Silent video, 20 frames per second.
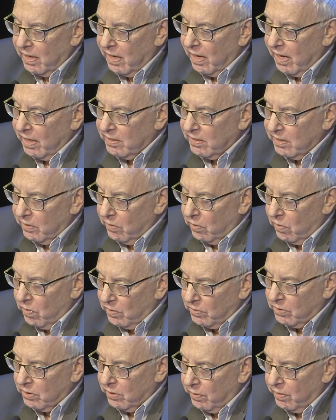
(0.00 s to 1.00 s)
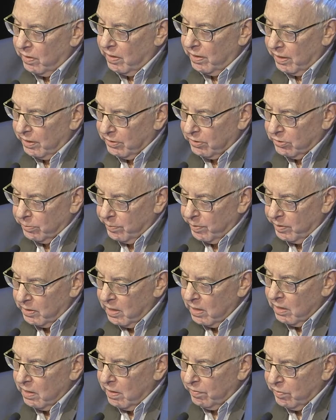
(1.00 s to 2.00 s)
is an, also an instrument
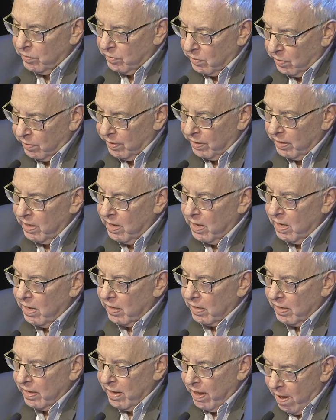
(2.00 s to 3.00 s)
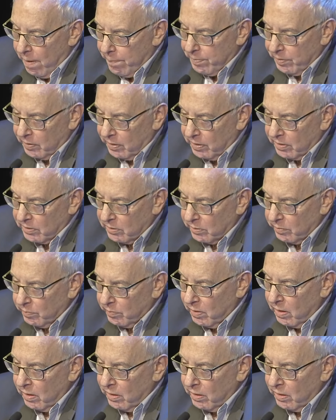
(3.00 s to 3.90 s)
of crony capitalism.